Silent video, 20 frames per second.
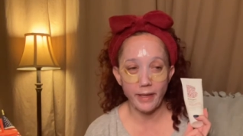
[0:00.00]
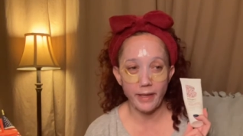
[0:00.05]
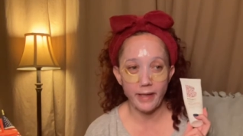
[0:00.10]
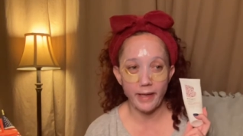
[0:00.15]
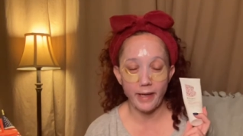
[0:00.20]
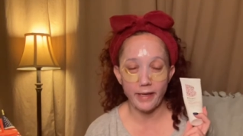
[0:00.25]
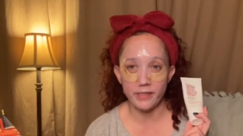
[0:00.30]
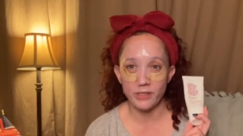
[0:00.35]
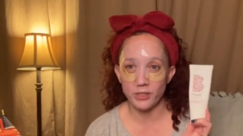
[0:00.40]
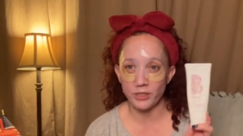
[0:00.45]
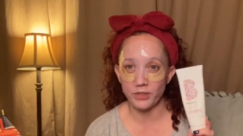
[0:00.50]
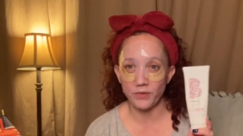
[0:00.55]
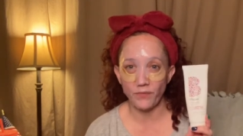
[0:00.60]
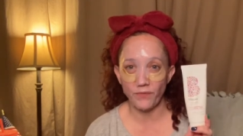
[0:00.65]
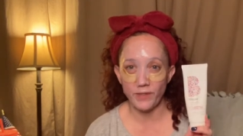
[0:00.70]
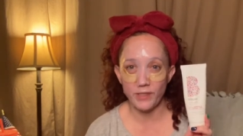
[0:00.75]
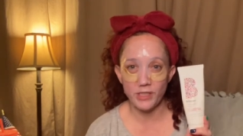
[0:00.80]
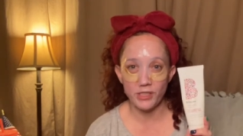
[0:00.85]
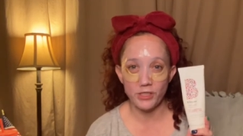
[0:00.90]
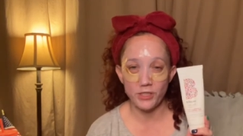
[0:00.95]
and I just
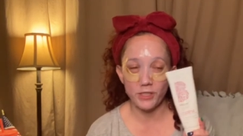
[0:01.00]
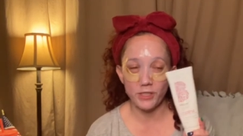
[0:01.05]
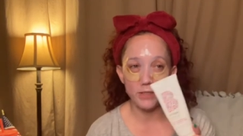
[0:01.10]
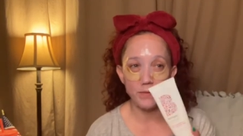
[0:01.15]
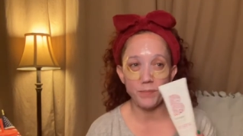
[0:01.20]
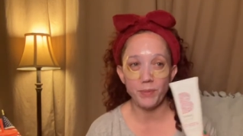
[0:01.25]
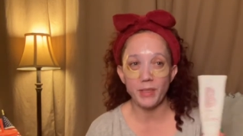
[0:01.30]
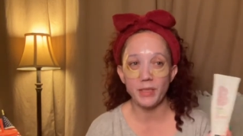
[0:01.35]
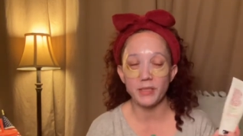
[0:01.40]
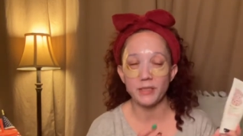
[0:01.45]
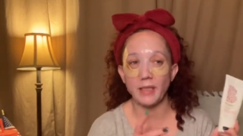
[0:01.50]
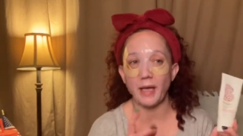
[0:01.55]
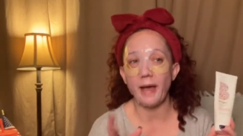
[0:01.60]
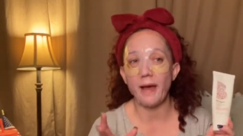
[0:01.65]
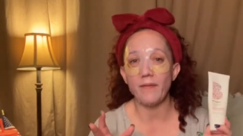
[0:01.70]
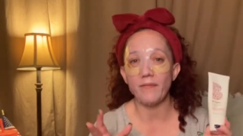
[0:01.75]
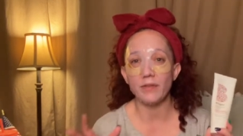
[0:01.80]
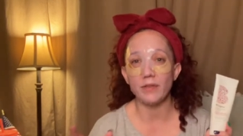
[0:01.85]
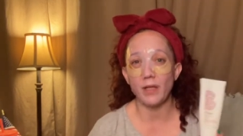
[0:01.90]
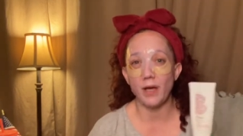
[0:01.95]
finished it because I
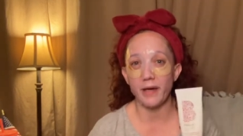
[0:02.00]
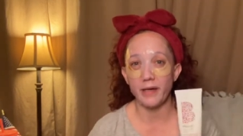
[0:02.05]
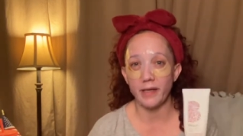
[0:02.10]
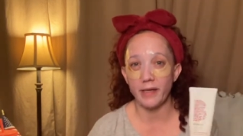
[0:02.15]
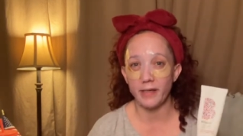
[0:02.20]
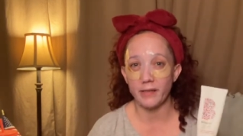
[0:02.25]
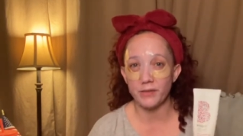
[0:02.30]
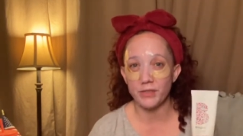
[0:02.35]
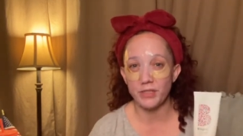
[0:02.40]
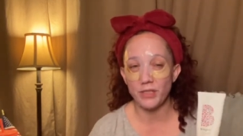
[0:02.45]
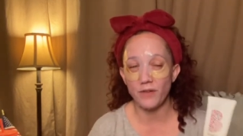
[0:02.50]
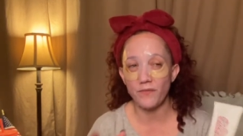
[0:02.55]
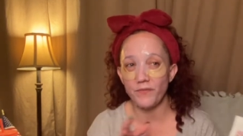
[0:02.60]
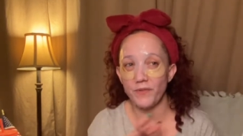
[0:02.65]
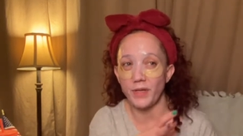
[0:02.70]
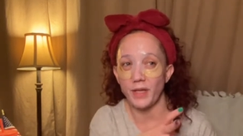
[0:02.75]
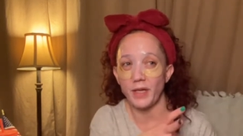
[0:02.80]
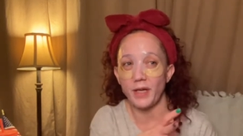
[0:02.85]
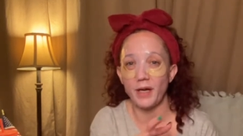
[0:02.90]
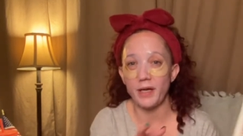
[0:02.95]
have a lot of hair stuff and
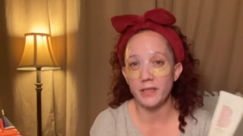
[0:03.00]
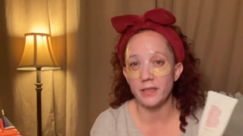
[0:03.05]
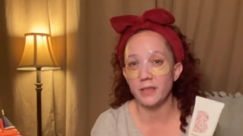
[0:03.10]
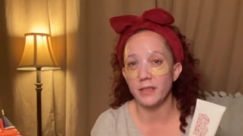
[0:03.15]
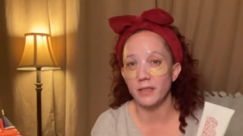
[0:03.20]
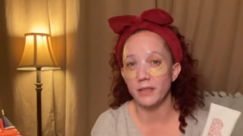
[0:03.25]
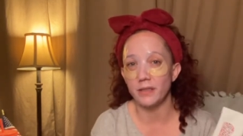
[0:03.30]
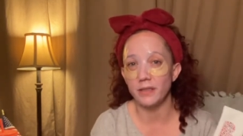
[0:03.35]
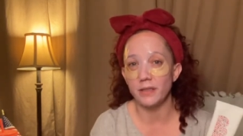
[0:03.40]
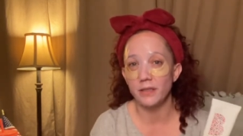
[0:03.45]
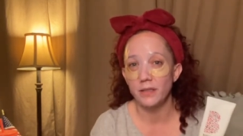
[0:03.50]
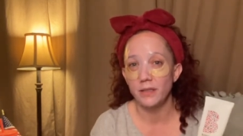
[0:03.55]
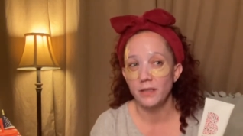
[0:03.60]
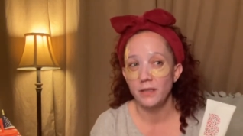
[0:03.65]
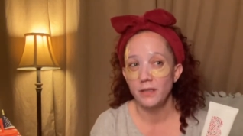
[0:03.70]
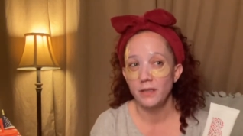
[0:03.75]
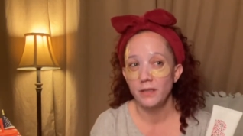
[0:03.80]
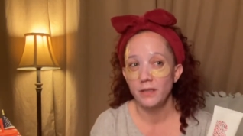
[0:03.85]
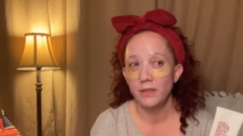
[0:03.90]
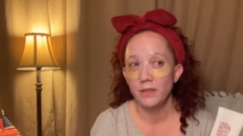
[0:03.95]
I kind of
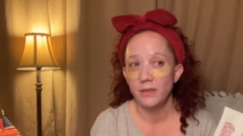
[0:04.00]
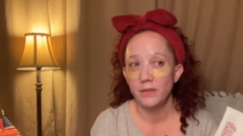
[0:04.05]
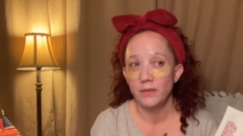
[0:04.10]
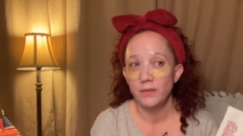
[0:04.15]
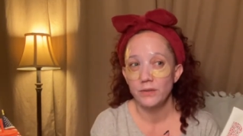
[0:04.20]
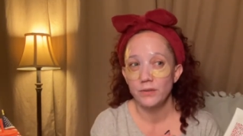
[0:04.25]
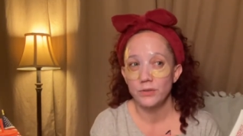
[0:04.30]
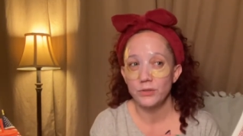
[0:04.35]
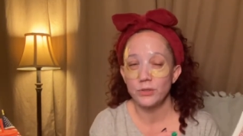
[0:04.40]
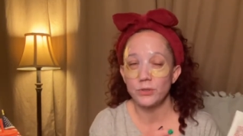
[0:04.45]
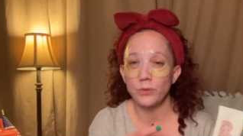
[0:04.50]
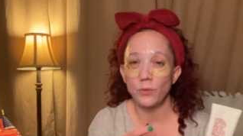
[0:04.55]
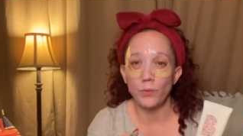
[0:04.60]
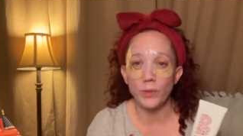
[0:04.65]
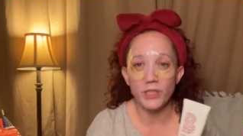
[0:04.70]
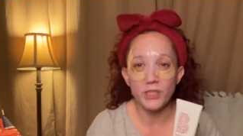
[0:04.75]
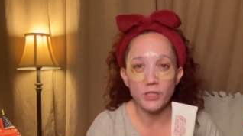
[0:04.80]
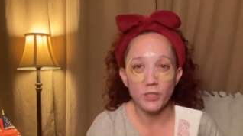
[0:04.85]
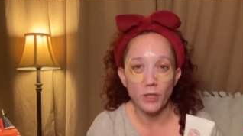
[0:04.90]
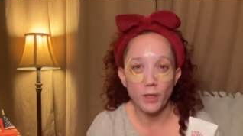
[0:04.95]

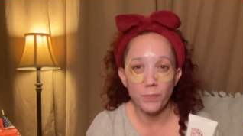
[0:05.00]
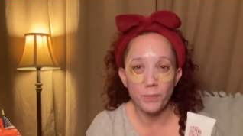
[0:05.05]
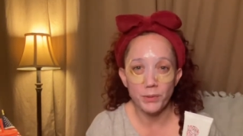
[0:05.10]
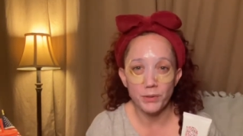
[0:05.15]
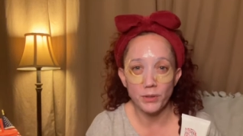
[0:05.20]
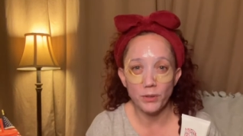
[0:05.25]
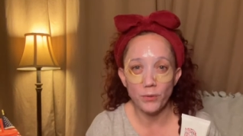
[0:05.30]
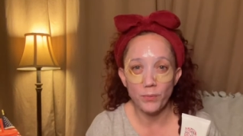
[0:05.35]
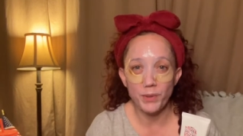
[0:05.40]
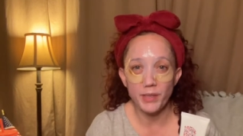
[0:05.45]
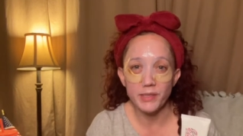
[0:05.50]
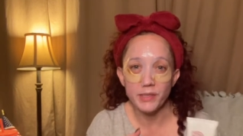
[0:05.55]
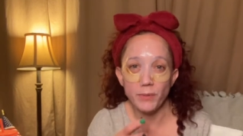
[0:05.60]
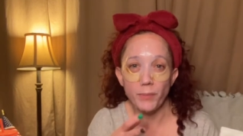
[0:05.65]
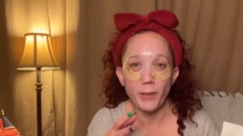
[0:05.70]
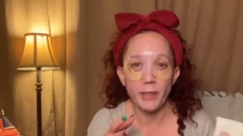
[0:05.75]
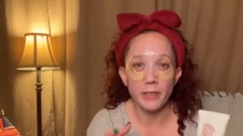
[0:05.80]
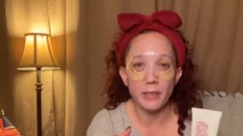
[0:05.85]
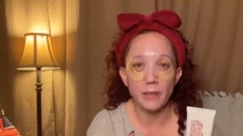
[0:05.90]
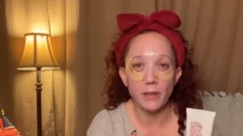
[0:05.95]
switch it up a little bit
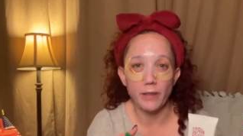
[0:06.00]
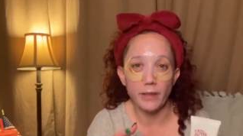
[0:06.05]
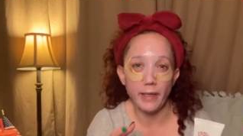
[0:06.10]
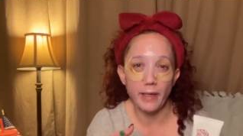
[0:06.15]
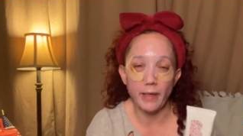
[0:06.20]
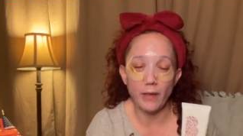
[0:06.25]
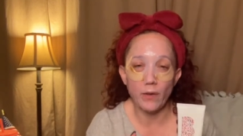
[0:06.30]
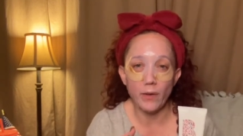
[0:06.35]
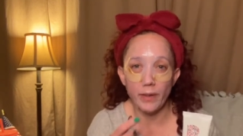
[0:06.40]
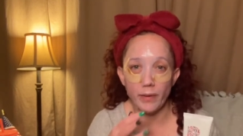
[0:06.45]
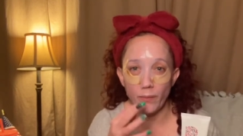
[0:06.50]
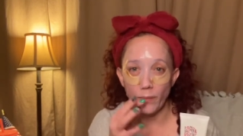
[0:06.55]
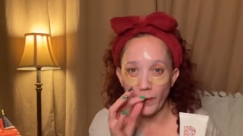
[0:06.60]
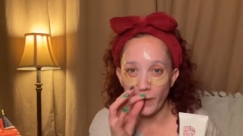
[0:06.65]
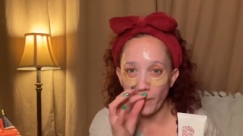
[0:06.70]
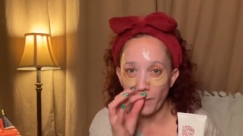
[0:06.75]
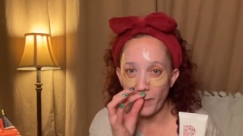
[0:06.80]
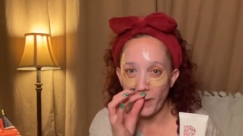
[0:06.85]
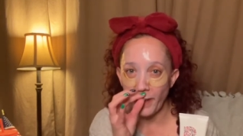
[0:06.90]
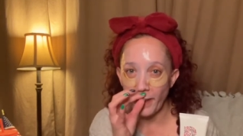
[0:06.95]
depending on how I wear
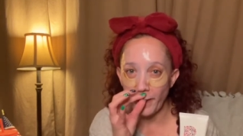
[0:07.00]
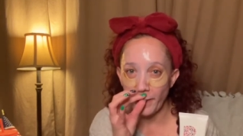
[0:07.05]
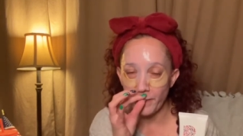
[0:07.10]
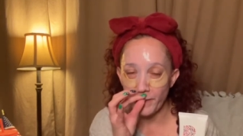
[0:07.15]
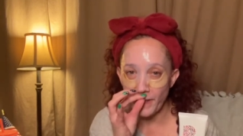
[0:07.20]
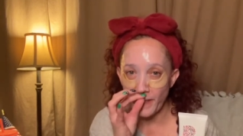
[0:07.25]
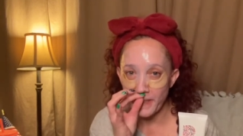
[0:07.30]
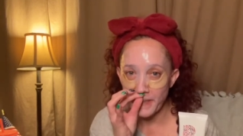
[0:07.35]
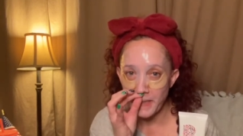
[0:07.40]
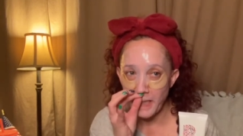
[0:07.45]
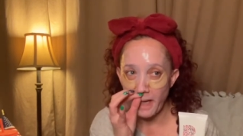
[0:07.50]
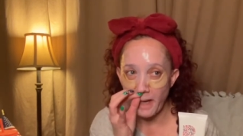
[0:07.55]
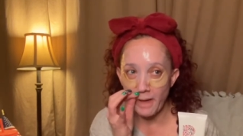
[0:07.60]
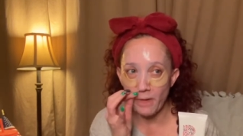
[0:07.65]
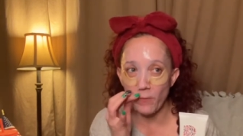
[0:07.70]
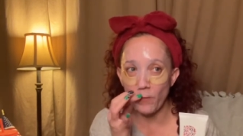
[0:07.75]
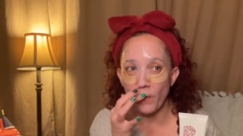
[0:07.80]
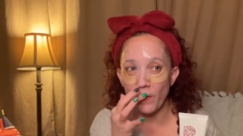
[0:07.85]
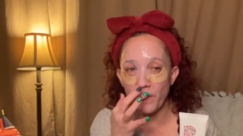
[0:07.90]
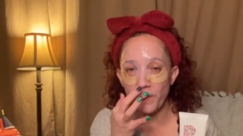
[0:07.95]
my hair that day
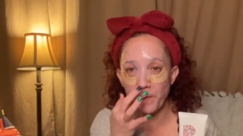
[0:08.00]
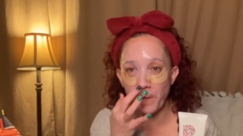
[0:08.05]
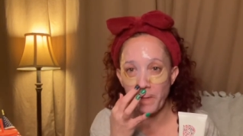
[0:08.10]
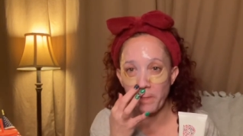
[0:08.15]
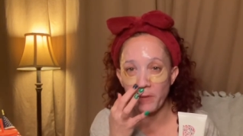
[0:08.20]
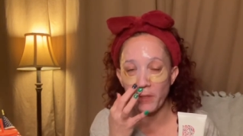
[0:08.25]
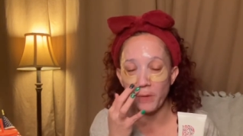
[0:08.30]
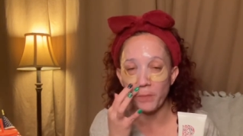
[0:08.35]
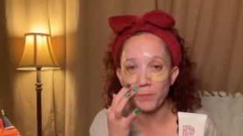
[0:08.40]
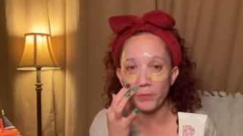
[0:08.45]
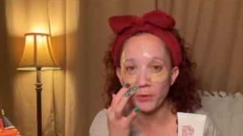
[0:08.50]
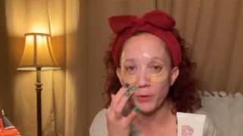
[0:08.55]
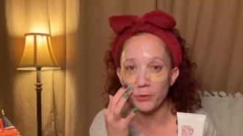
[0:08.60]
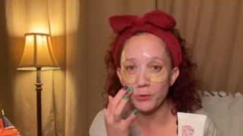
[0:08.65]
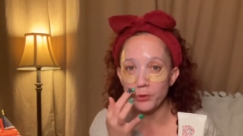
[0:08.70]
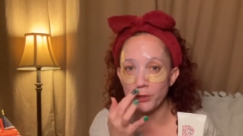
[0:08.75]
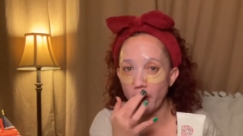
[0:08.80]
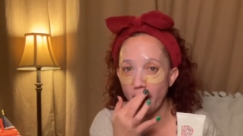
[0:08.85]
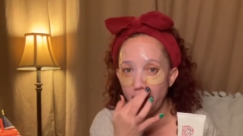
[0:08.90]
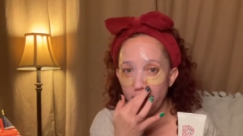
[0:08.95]
and whether I'm gonna blow
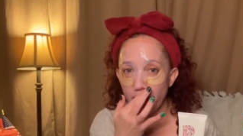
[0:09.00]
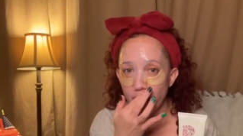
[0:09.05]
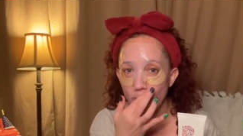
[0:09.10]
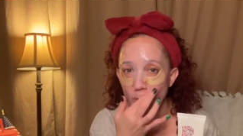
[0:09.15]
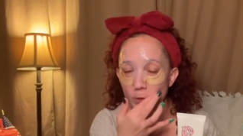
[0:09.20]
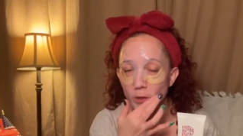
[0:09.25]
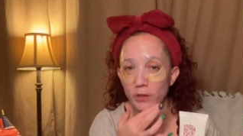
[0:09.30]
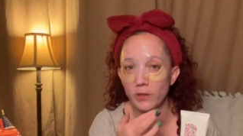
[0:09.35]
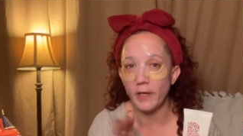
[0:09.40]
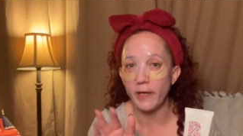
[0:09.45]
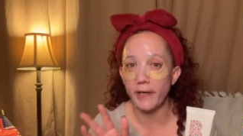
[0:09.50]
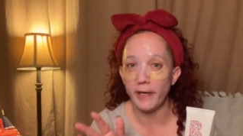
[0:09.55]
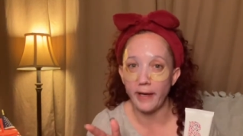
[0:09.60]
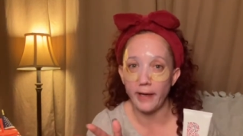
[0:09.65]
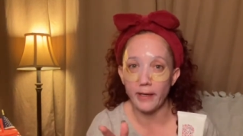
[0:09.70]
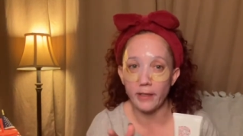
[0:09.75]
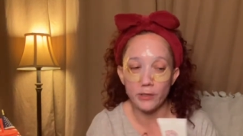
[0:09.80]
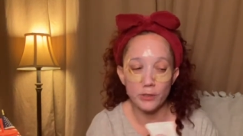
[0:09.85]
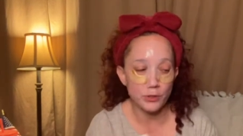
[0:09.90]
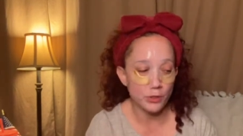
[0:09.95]
dry it or let it
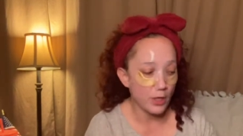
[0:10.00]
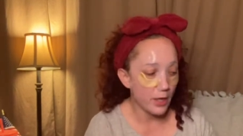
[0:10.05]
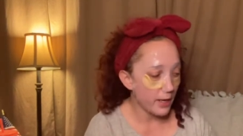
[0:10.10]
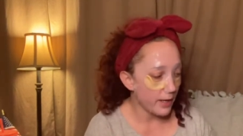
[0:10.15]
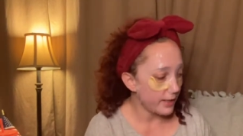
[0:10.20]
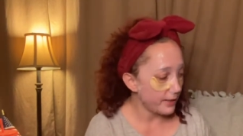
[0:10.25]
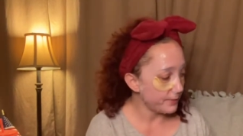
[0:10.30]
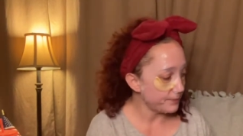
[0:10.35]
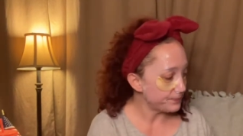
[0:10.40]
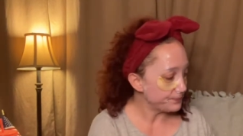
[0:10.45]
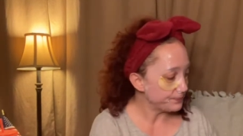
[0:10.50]
air dry.